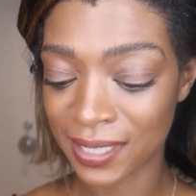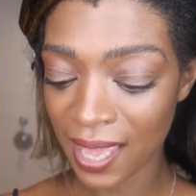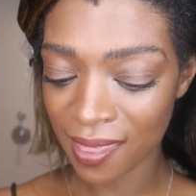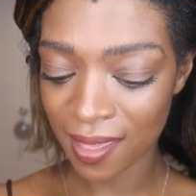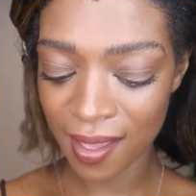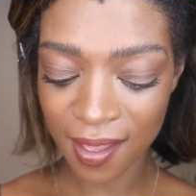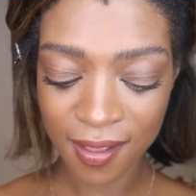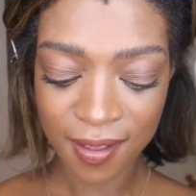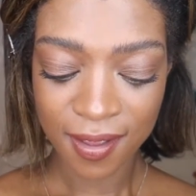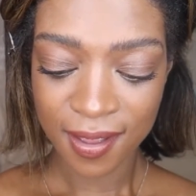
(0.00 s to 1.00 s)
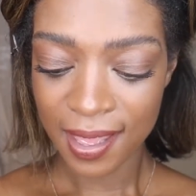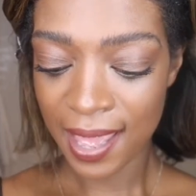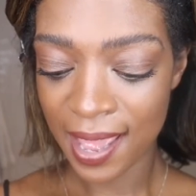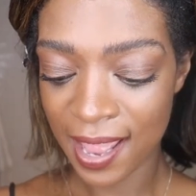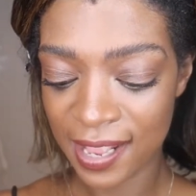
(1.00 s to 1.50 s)
together
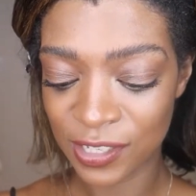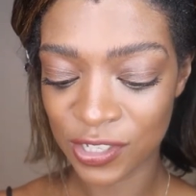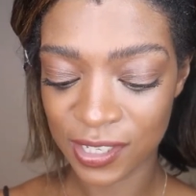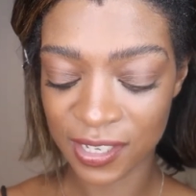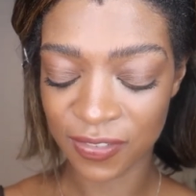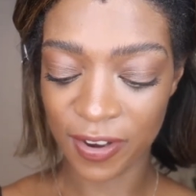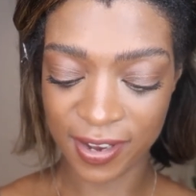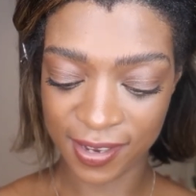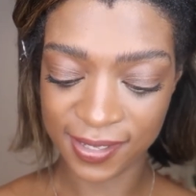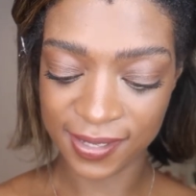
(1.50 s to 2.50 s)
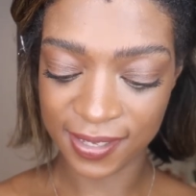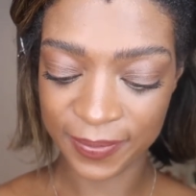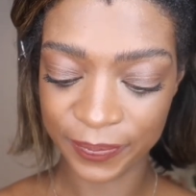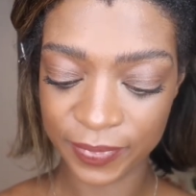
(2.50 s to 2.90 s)
and just looks very nice.